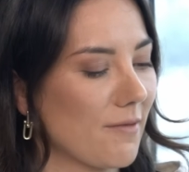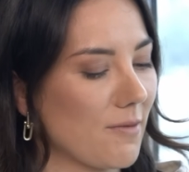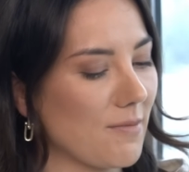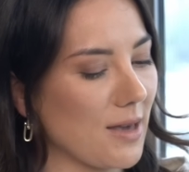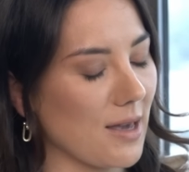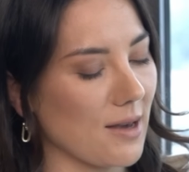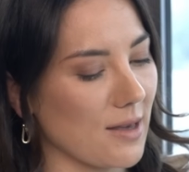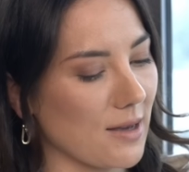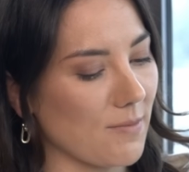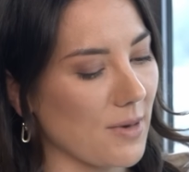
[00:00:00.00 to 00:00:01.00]
For me, I
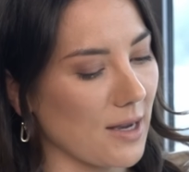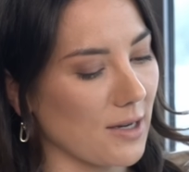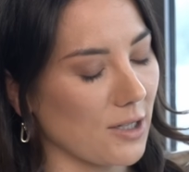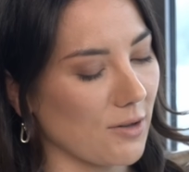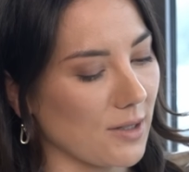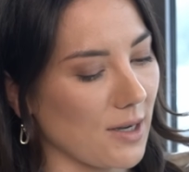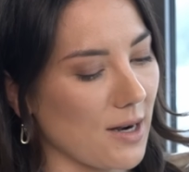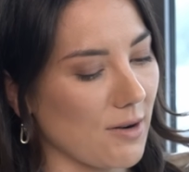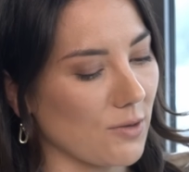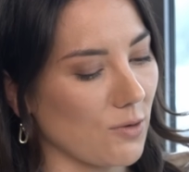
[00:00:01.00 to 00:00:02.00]
think being an interior
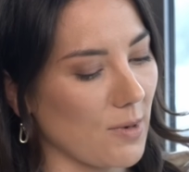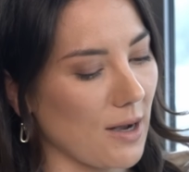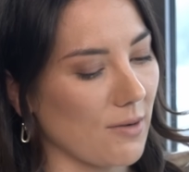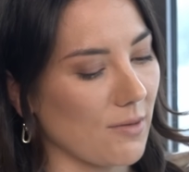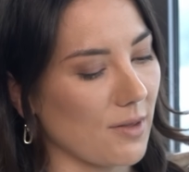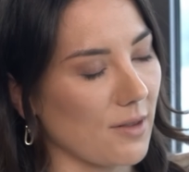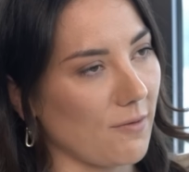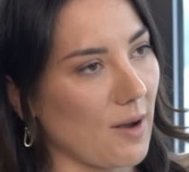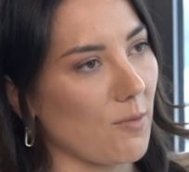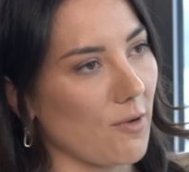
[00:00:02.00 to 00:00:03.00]
designer, it's all about the
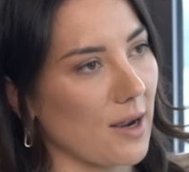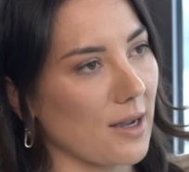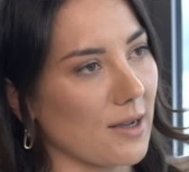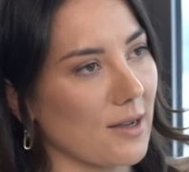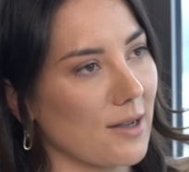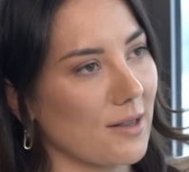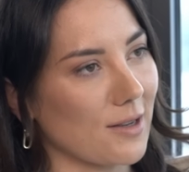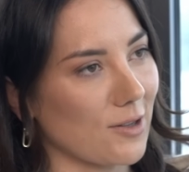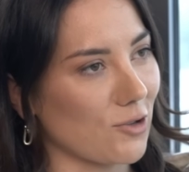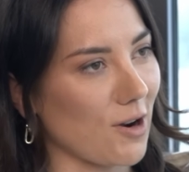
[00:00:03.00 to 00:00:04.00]
fabric, the
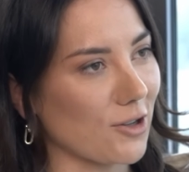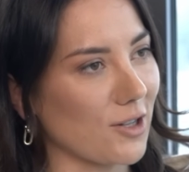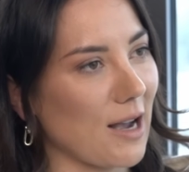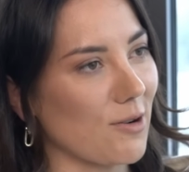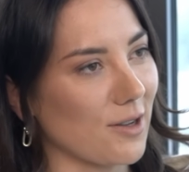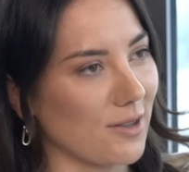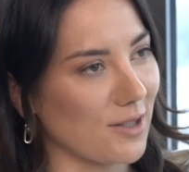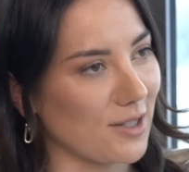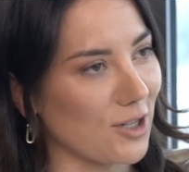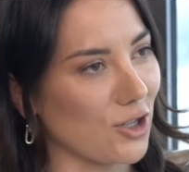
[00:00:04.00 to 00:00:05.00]
construction, how good the
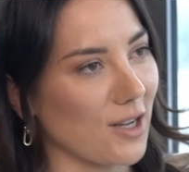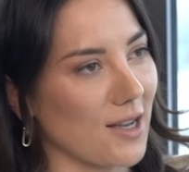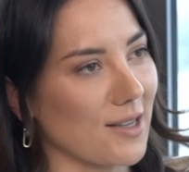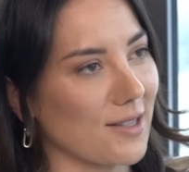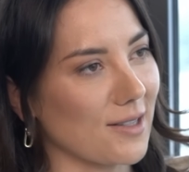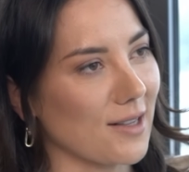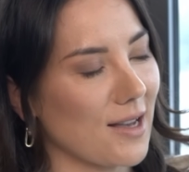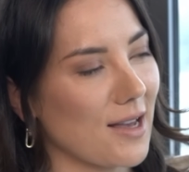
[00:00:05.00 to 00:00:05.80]
stitching is.